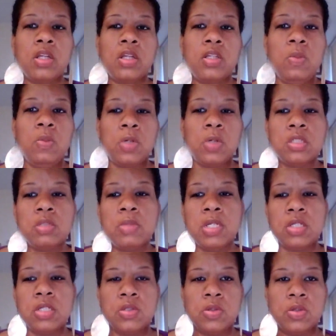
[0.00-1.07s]
you want to
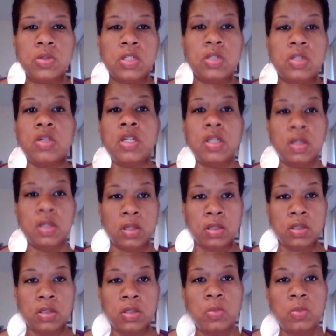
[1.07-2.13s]
make sure that you're
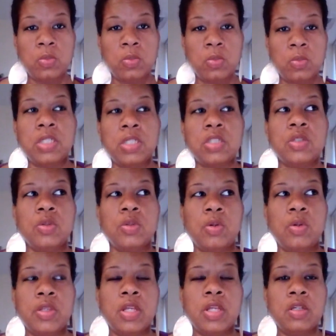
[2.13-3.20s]
healing. You want to make
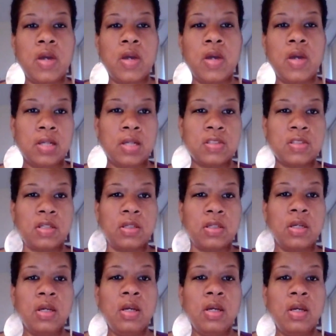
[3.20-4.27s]
sure that you're
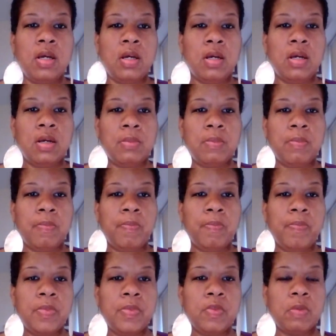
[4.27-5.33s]
acting from
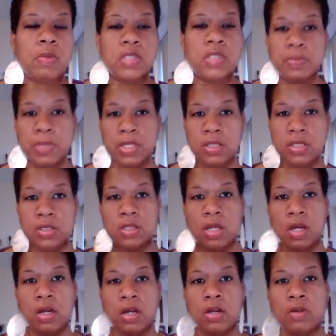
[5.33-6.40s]
a
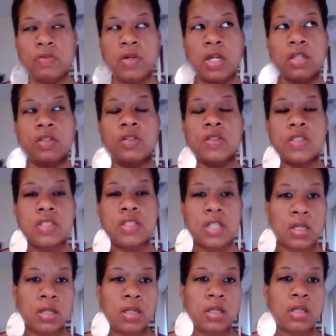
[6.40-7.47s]
space of
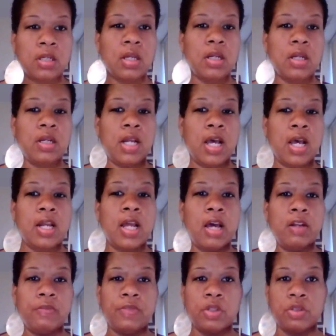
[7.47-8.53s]
understanding and
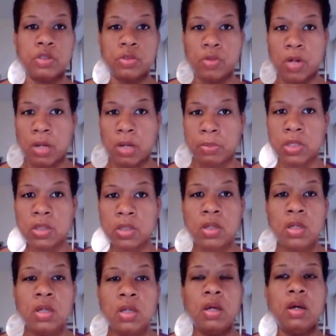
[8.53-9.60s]
not out of your
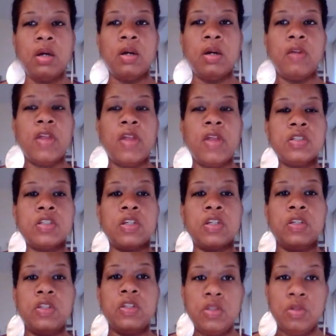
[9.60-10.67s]
trauma. That is
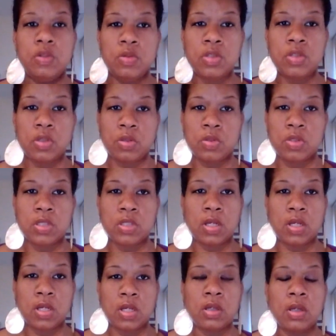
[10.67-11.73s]
a huge, huge
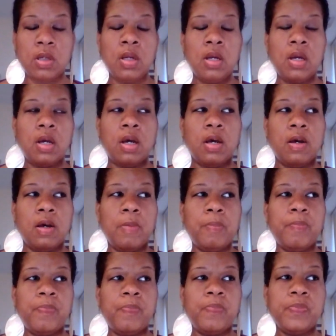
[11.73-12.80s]
thing.
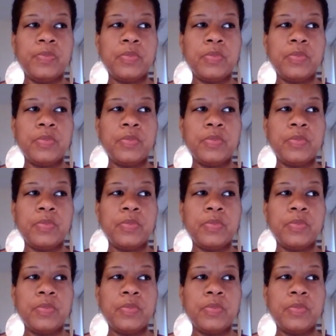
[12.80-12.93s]
And